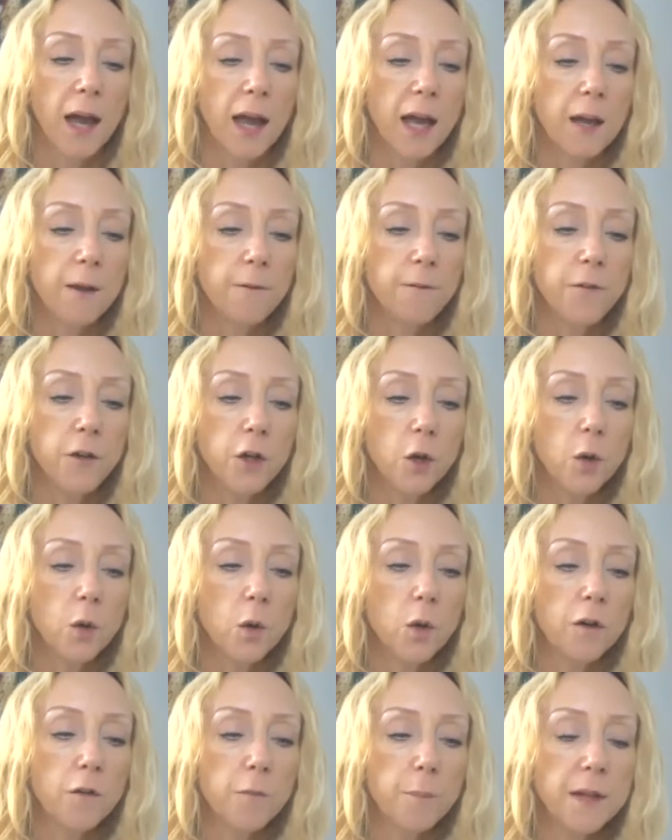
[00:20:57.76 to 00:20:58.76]
If
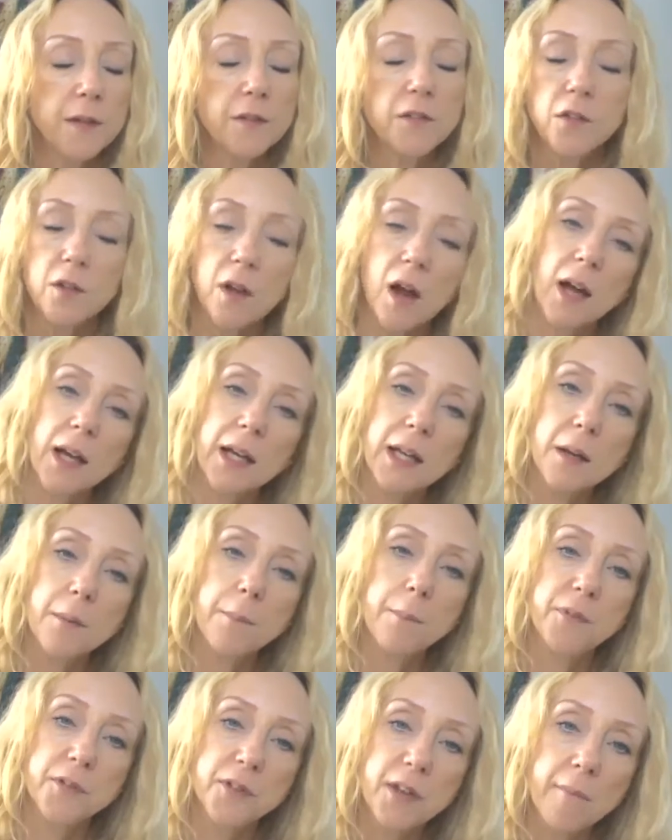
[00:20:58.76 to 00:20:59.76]
you have been stuck
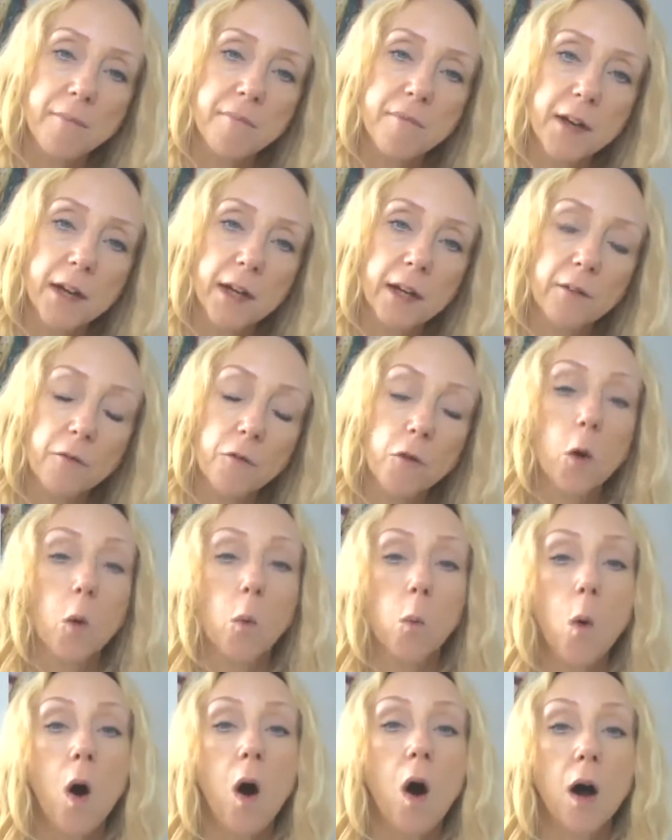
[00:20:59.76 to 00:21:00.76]
in something for a
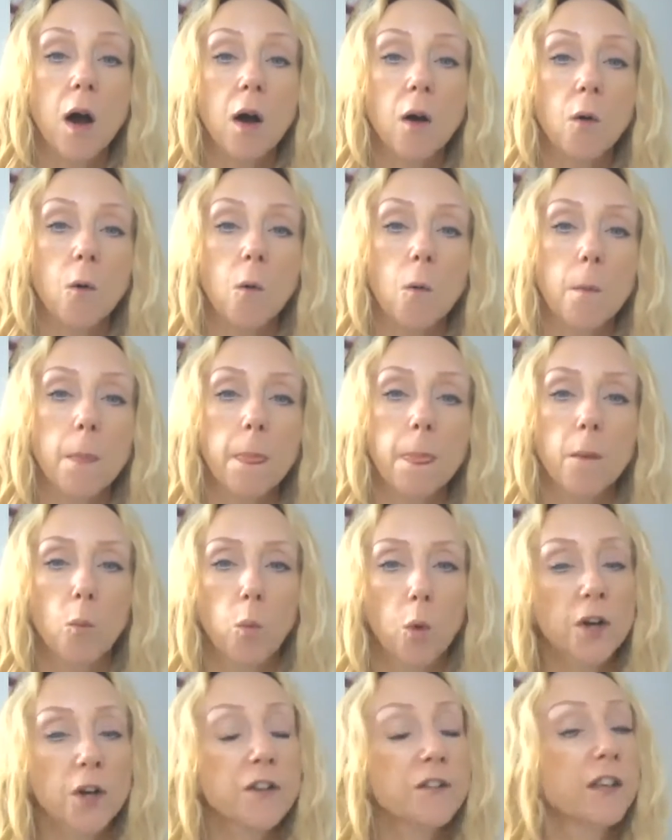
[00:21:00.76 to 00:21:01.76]
while,
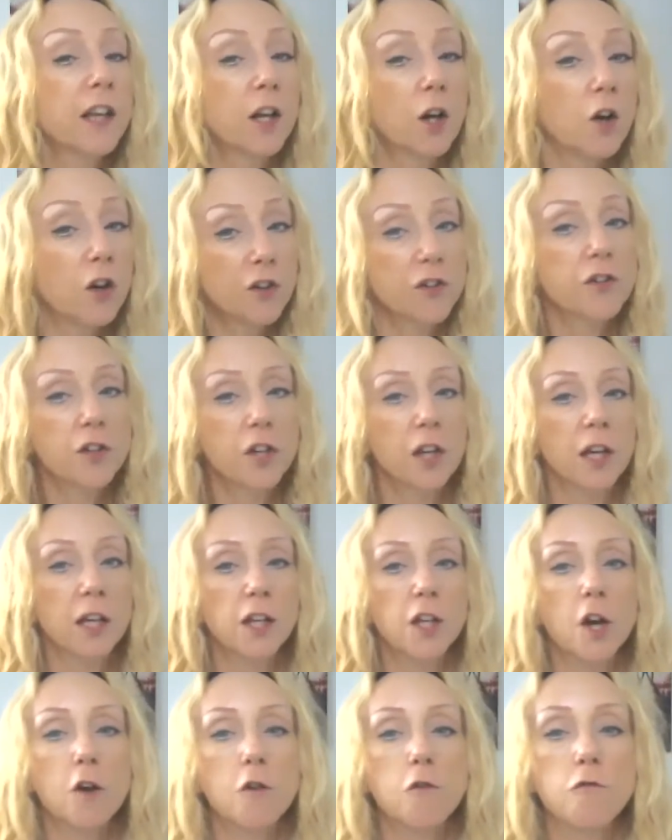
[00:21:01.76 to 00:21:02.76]
what is it
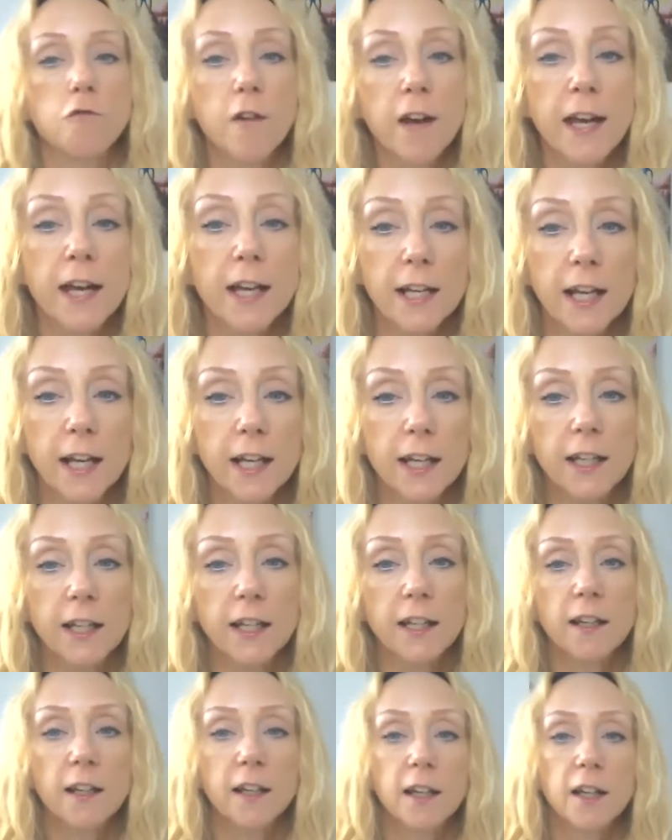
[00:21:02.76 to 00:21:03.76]
costing you really
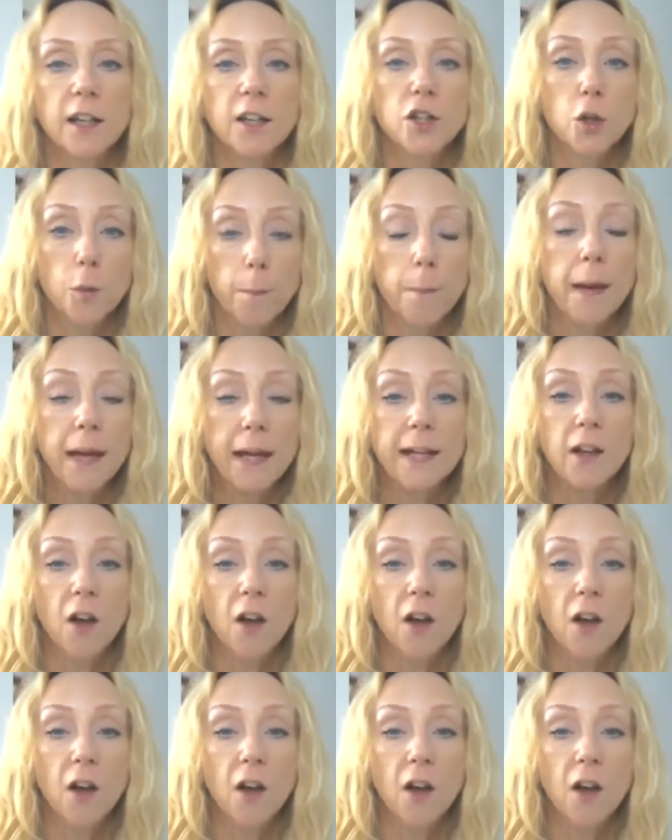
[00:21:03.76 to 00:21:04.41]
to be